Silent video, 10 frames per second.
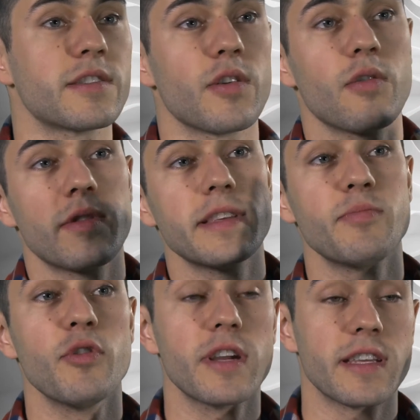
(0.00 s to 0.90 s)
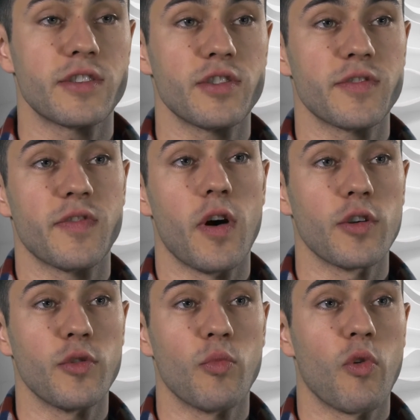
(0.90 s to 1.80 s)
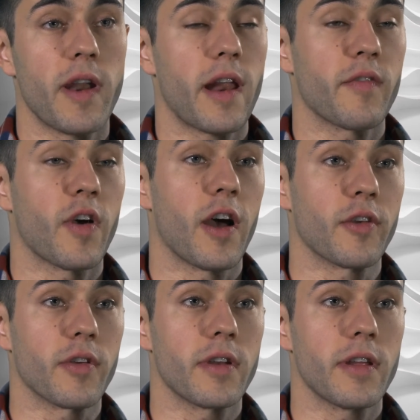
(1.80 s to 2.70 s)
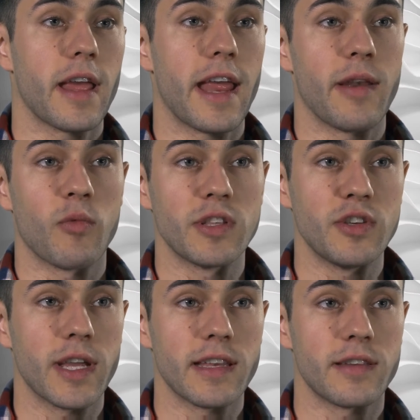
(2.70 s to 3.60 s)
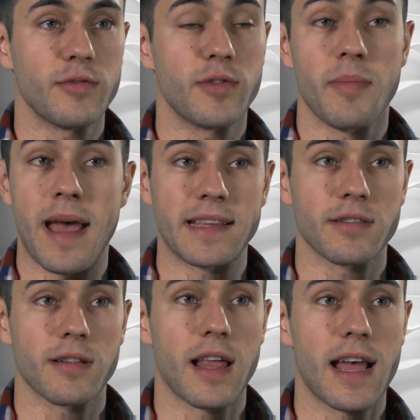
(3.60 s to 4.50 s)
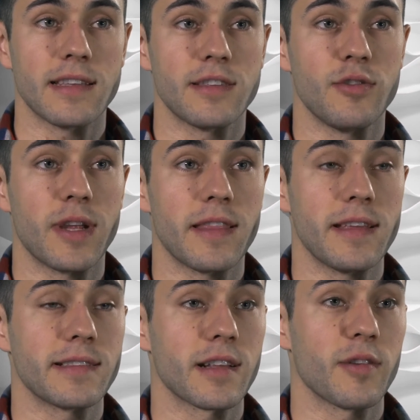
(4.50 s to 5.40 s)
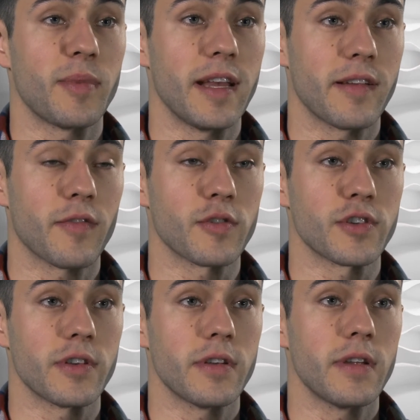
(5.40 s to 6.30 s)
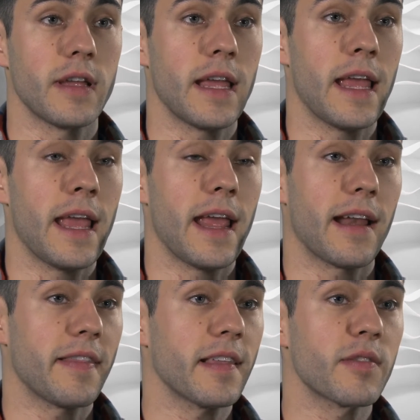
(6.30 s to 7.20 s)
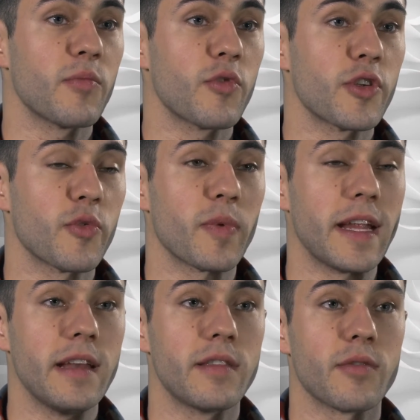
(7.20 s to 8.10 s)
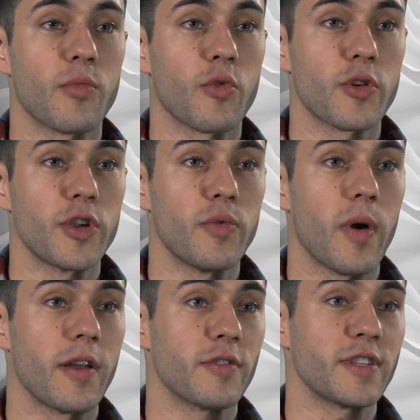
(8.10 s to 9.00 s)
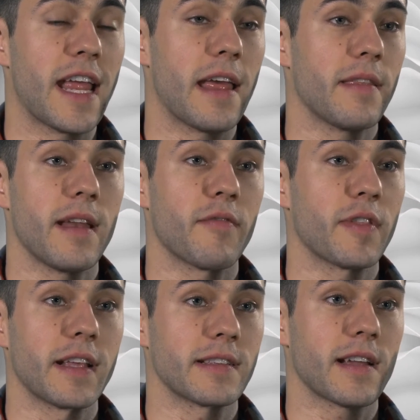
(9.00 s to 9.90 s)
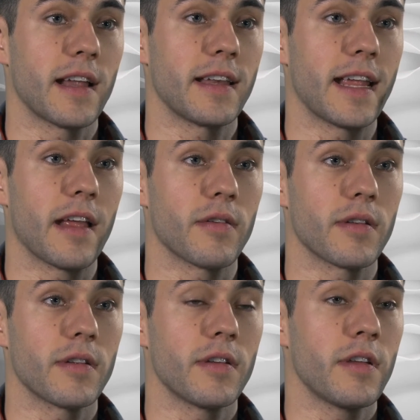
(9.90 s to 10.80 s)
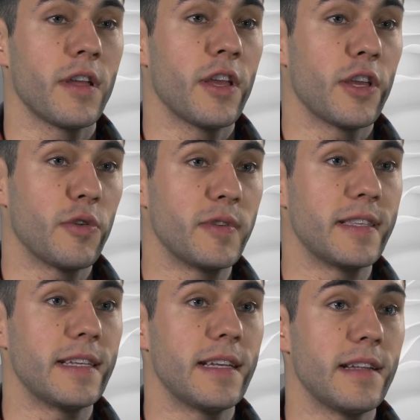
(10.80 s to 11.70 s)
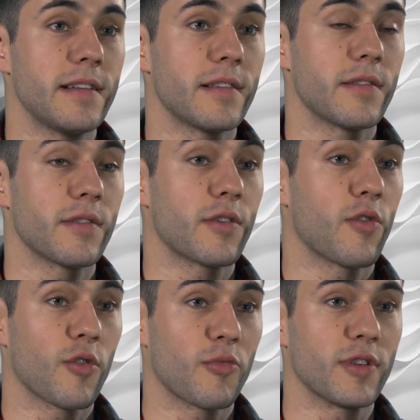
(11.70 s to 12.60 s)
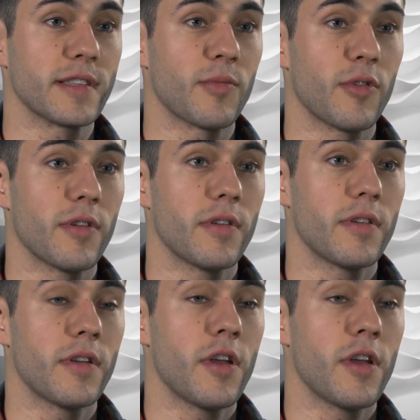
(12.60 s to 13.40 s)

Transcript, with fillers: So this book is just volume 1 out of 100. And once you get to the master class, you get the encyclopedic version. And I think the more you read, the more you understand that everything's tied together. You see the core principle.